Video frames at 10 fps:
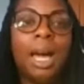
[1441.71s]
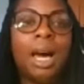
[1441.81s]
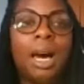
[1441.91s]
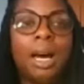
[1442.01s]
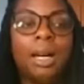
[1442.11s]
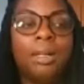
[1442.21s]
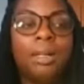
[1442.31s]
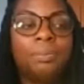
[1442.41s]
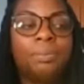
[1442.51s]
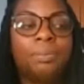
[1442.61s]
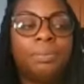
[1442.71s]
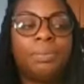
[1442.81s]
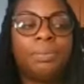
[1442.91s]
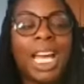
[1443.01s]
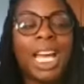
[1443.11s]
Um,
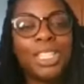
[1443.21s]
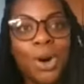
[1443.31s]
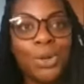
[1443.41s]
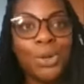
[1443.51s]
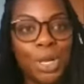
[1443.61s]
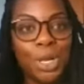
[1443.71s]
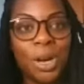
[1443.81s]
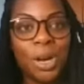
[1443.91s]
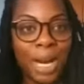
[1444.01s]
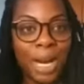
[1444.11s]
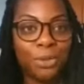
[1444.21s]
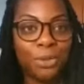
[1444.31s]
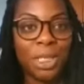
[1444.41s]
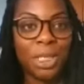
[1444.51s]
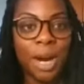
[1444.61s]
that's also a
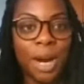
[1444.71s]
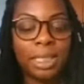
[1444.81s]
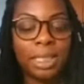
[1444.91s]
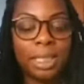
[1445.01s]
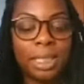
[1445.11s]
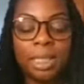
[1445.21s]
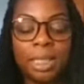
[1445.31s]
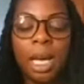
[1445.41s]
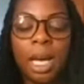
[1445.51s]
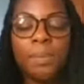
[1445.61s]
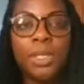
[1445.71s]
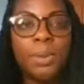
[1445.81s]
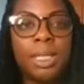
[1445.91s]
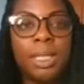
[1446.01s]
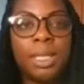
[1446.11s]
mindfulness practice. Um, so
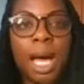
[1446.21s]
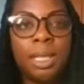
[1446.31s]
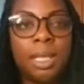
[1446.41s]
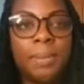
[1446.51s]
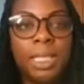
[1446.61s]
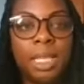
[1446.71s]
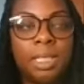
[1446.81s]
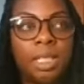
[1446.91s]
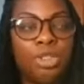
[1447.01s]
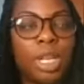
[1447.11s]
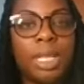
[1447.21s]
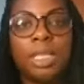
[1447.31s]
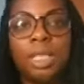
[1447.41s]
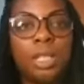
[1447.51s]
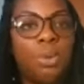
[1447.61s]
it's not limited to
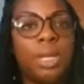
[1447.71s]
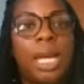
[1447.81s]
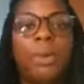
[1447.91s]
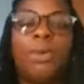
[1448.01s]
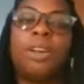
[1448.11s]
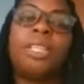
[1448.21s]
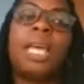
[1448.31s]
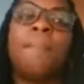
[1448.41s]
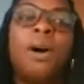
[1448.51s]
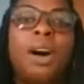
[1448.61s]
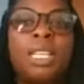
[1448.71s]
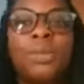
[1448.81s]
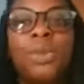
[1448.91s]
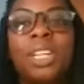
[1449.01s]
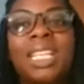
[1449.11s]
just, you know, we where can I pause
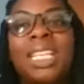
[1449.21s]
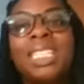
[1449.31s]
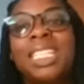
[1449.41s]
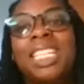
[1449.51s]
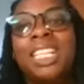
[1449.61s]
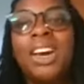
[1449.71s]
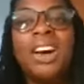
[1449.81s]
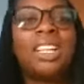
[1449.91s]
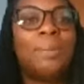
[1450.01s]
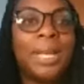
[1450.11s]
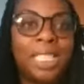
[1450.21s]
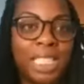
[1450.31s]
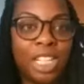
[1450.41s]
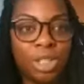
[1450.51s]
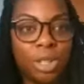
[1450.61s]
and where can I sit on a
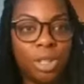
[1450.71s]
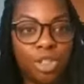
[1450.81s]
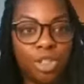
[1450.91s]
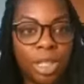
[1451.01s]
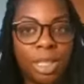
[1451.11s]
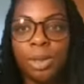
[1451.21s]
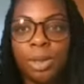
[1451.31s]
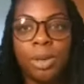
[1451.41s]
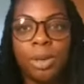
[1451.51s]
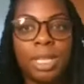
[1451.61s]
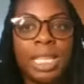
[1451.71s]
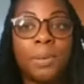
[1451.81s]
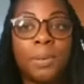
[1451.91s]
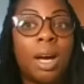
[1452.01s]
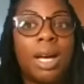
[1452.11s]
meditation cushion, crisscross
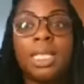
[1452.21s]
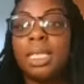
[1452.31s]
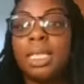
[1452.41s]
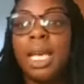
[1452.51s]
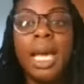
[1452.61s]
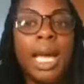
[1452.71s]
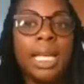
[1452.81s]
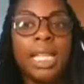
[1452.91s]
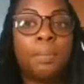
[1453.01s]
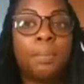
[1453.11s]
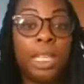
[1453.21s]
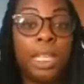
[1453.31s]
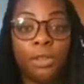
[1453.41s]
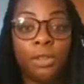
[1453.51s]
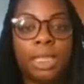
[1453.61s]
applesauce, and like breathe
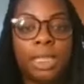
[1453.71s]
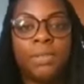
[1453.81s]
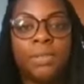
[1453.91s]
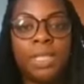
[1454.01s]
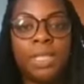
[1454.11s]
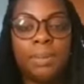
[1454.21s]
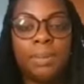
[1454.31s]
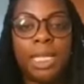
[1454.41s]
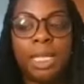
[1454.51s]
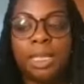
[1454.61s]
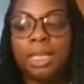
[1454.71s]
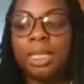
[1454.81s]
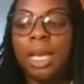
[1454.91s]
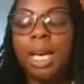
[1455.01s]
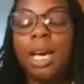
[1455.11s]
for at least 15 minutes.
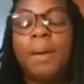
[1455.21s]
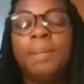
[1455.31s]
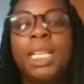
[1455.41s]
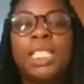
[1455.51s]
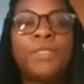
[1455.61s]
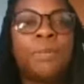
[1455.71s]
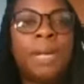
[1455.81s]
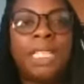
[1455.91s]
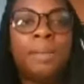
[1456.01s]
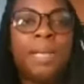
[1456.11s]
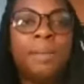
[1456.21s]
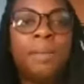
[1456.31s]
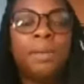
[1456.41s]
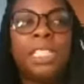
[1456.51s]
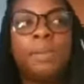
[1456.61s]
Um, because for many
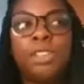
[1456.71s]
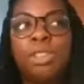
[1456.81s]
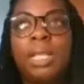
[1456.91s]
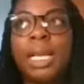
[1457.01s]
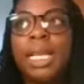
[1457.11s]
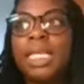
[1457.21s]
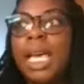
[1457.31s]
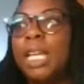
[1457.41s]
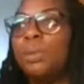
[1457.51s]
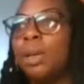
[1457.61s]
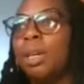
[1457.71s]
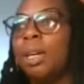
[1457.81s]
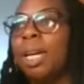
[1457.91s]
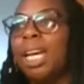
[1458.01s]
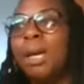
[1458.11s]
people, especially like I said, we're
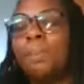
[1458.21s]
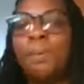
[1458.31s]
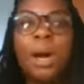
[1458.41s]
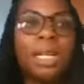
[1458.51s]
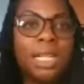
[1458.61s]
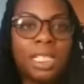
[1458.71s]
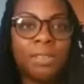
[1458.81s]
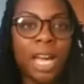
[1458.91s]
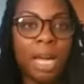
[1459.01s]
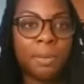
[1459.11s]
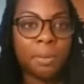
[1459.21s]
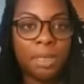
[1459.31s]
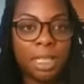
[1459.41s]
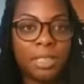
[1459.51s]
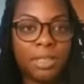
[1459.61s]
products of a
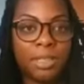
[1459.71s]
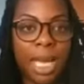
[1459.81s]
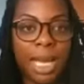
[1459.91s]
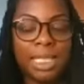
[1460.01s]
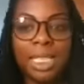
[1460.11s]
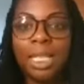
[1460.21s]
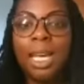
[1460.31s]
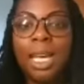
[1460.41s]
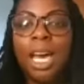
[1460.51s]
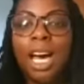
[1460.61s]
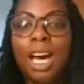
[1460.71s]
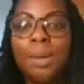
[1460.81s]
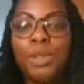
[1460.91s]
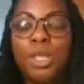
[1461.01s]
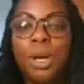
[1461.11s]
hyperproductive society. Um,
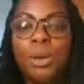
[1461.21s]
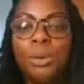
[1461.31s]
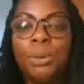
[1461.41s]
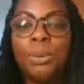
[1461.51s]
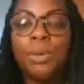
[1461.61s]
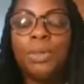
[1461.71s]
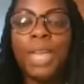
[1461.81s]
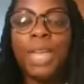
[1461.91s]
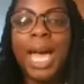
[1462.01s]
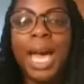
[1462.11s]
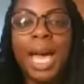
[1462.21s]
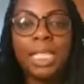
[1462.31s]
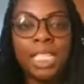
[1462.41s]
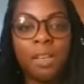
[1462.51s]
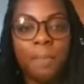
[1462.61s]
so that
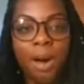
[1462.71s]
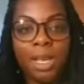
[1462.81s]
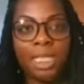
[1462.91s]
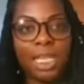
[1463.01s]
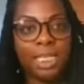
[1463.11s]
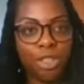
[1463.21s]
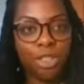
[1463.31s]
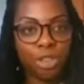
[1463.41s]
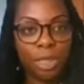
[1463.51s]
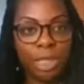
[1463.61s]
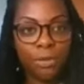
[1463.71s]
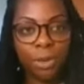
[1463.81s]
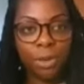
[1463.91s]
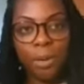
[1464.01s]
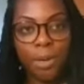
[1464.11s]
idea of pausing intentionally for
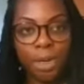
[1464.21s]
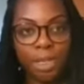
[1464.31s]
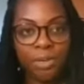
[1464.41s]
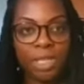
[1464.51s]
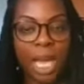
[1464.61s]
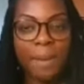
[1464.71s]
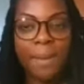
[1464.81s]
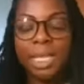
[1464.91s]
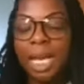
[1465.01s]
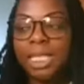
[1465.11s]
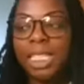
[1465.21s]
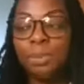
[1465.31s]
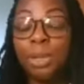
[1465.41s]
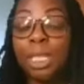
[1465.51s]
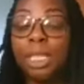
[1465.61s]
long periods of time may not seem
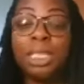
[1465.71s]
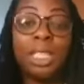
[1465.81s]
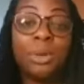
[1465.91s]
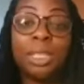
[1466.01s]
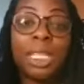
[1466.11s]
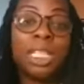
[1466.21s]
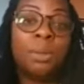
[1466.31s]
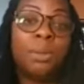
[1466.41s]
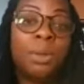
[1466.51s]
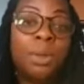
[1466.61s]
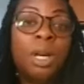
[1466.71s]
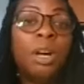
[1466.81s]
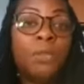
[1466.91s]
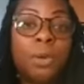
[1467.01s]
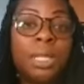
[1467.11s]
realistic or attainable
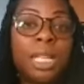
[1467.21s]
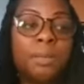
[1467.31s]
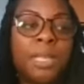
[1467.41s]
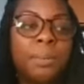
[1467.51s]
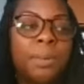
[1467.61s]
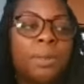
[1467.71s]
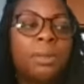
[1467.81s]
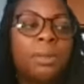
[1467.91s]
for a lot of people.